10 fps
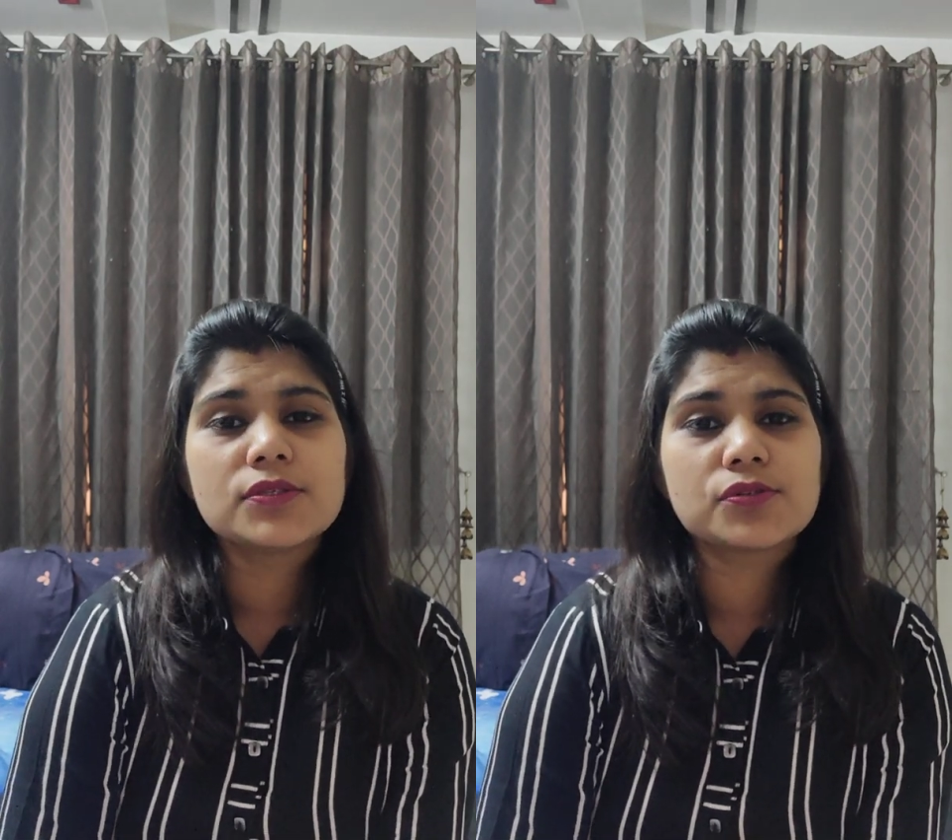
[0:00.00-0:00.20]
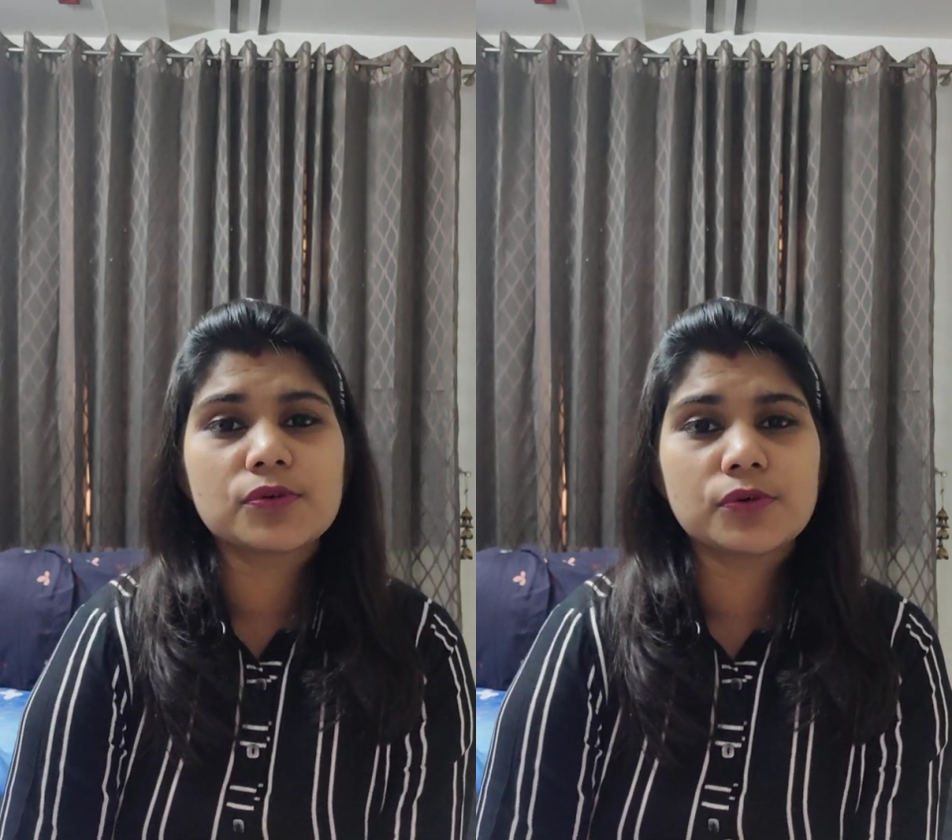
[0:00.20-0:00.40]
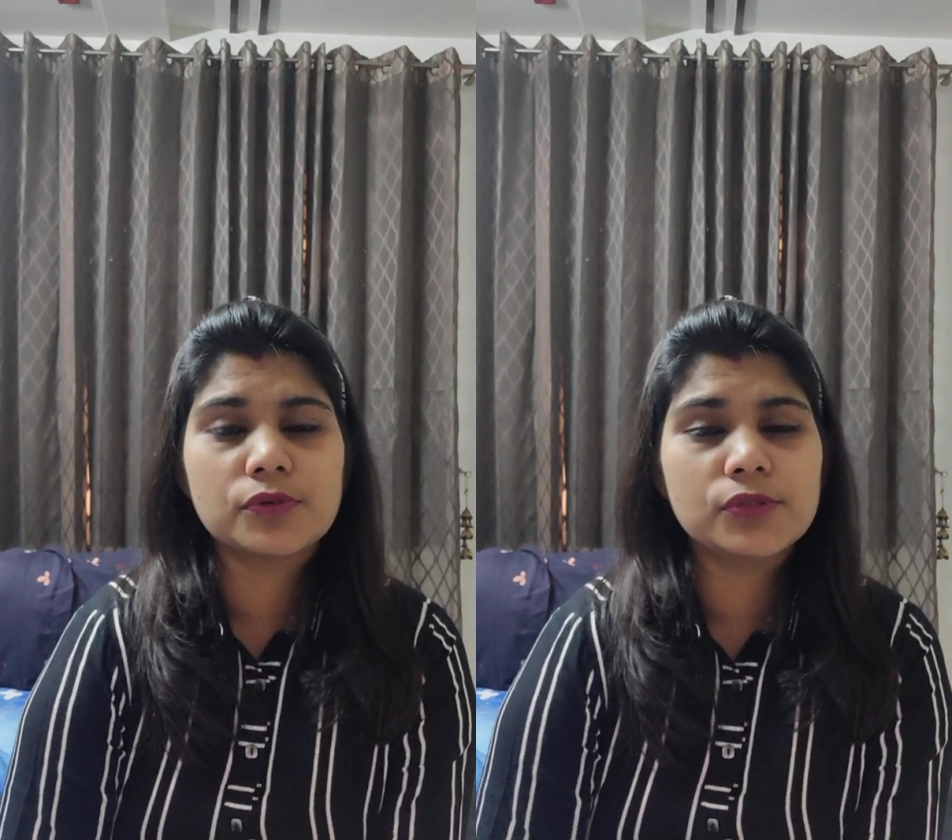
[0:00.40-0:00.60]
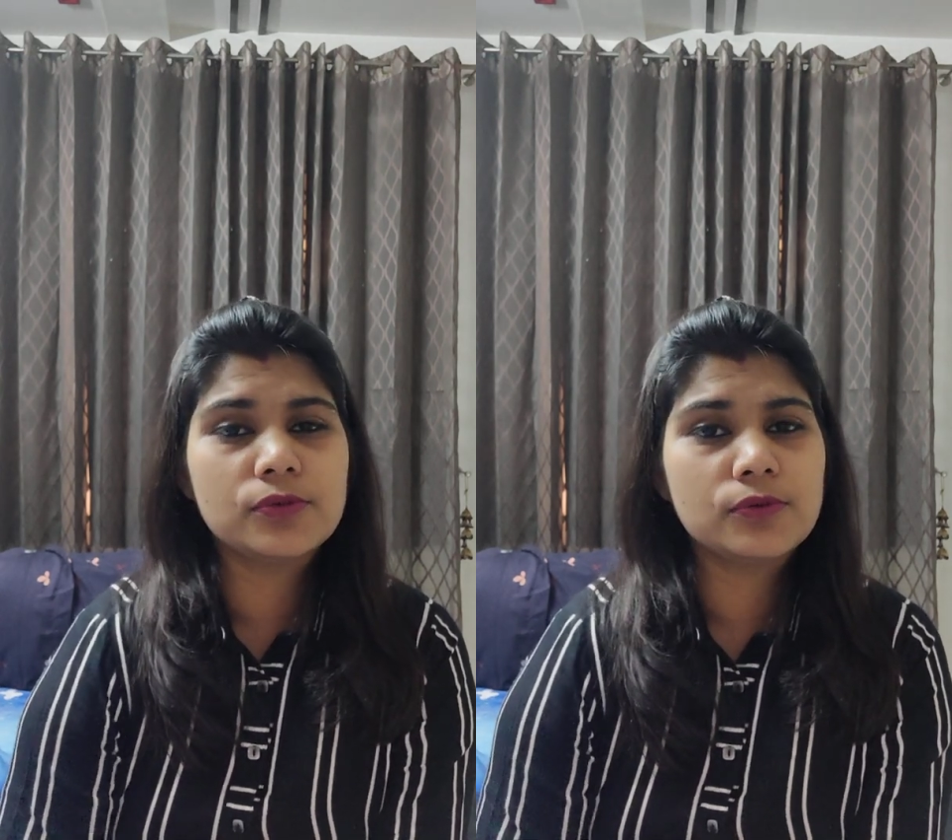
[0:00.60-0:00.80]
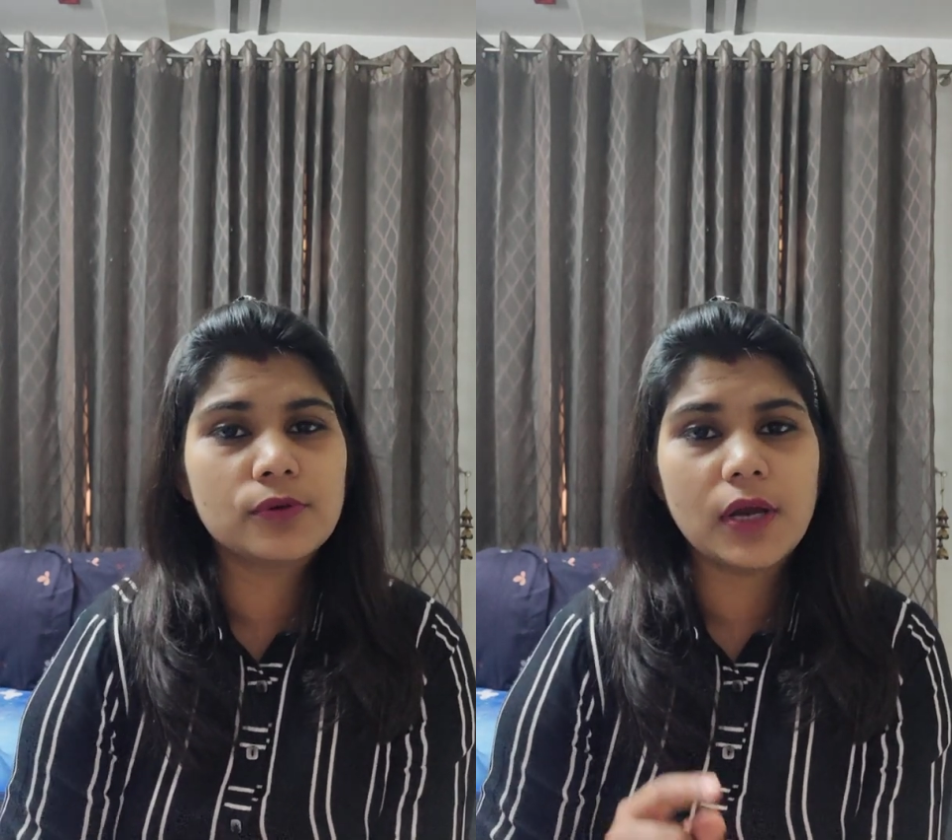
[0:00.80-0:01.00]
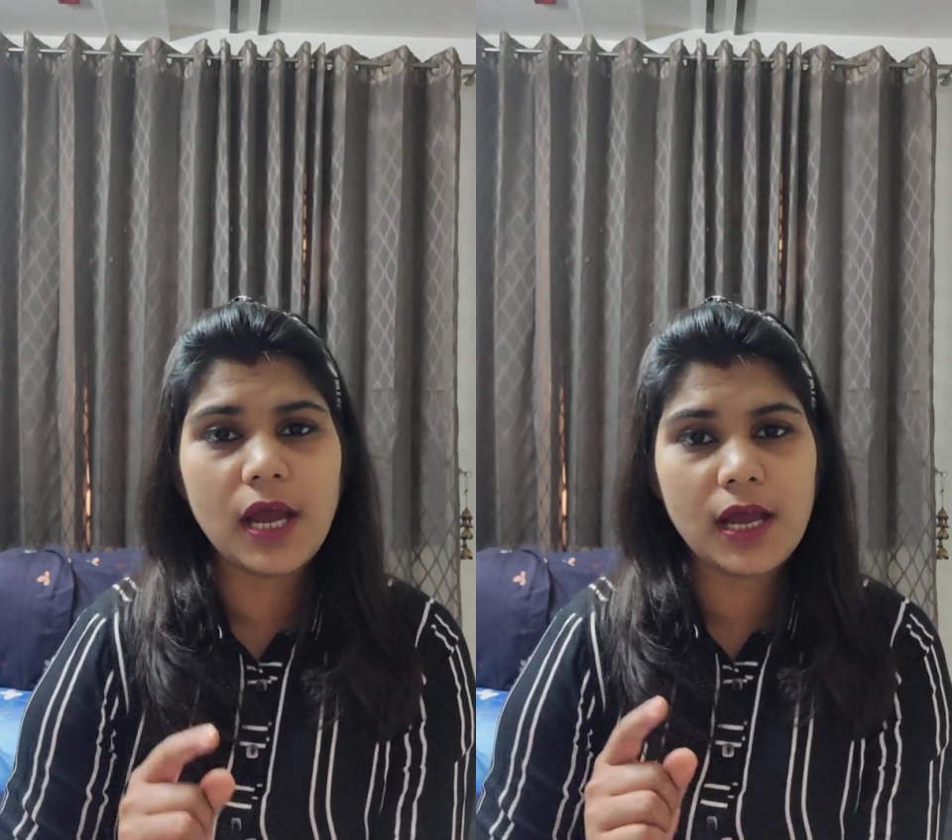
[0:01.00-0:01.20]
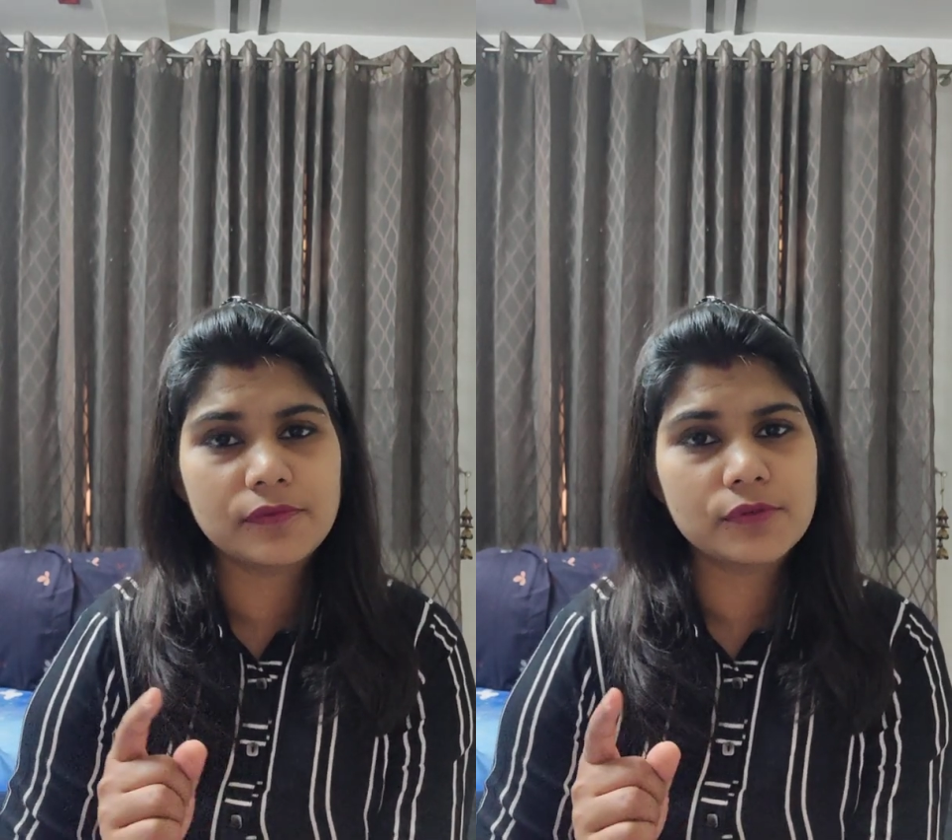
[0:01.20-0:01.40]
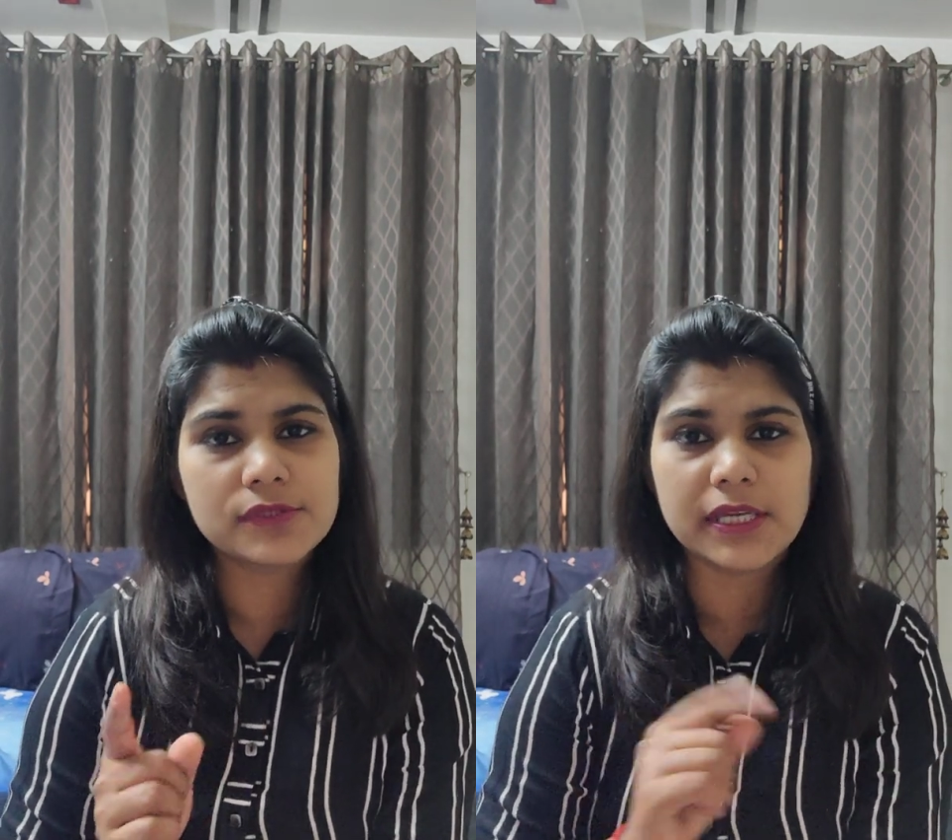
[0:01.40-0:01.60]
So you
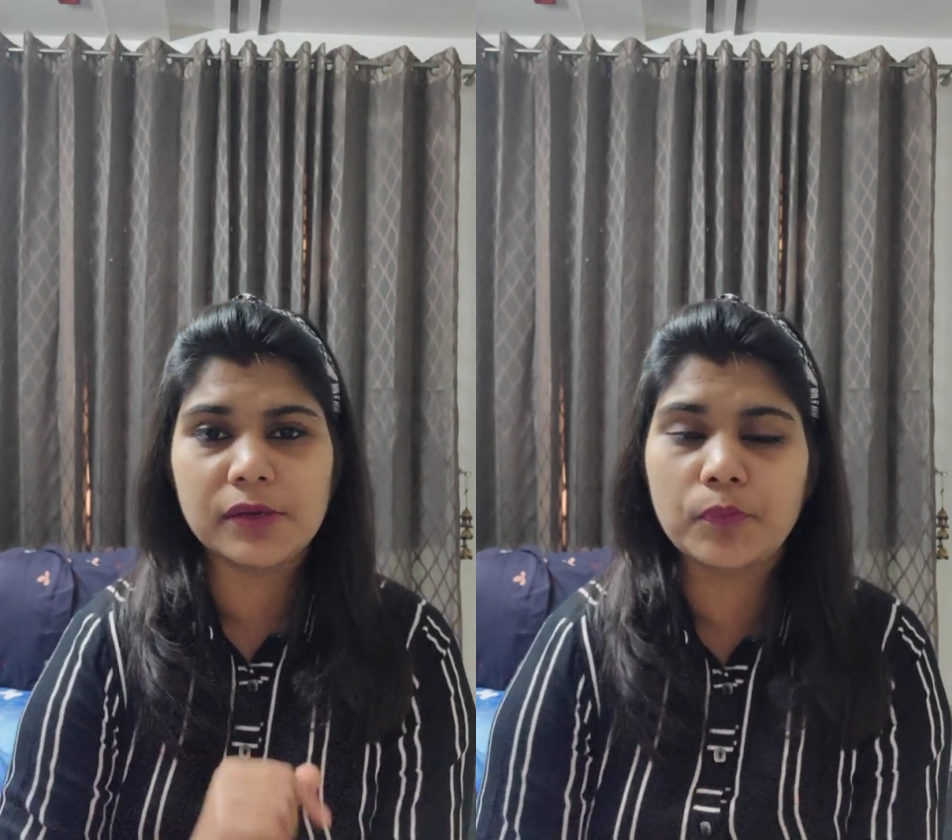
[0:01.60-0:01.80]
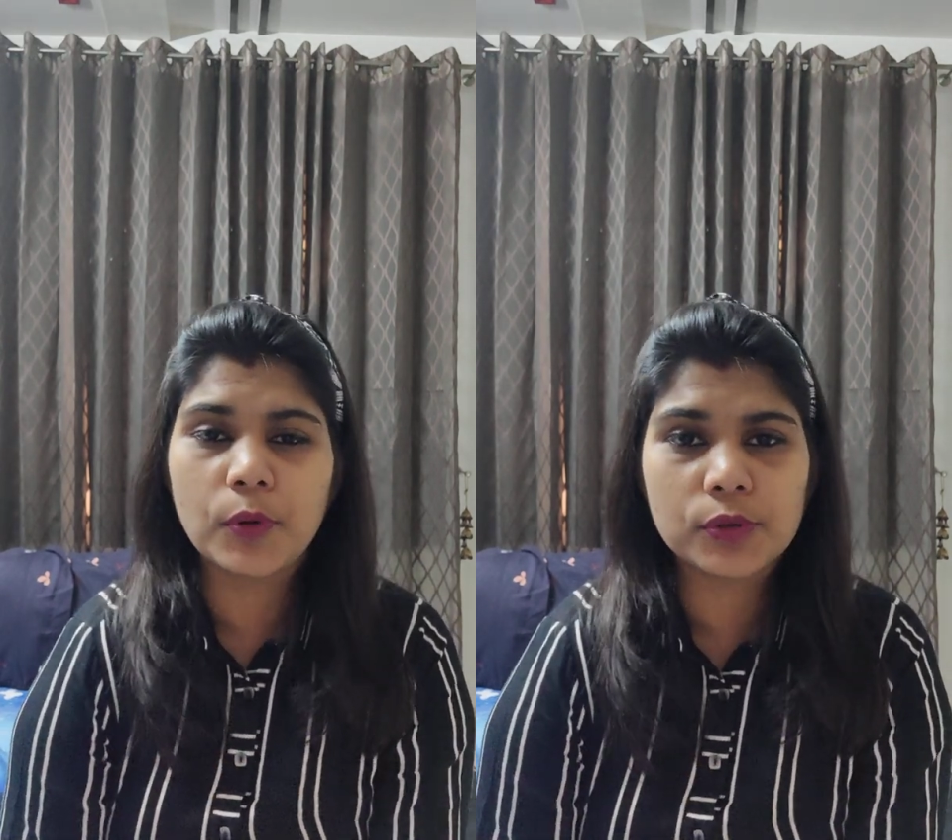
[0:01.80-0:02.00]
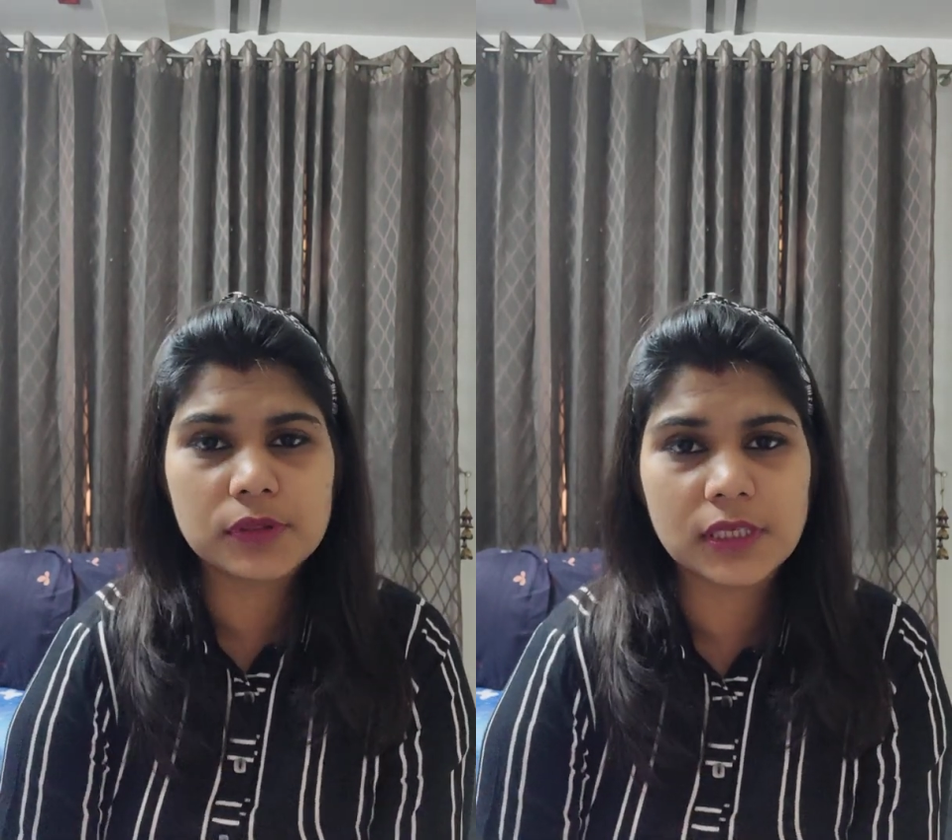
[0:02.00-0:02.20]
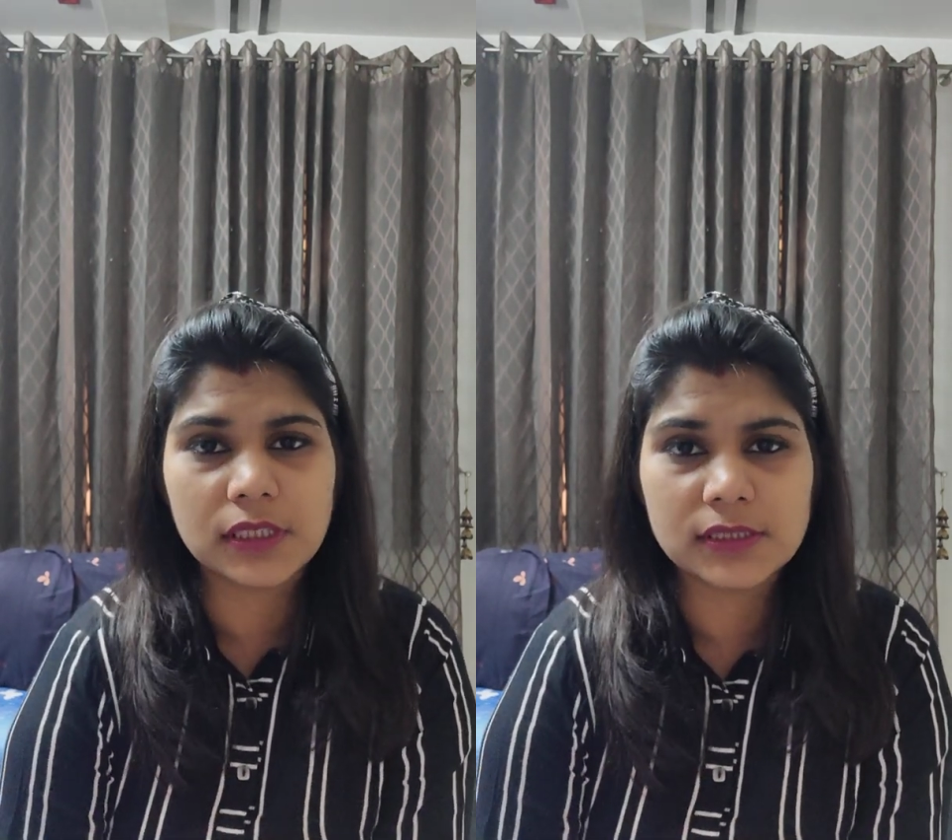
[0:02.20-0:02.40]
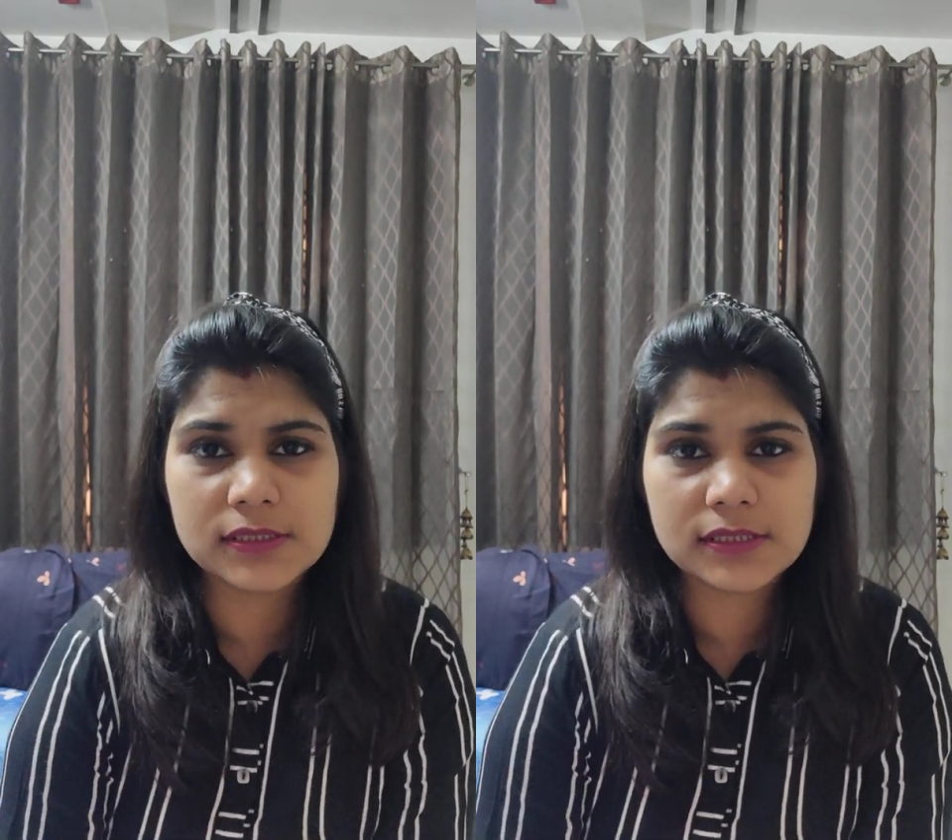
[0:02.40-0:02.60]
have to send both things.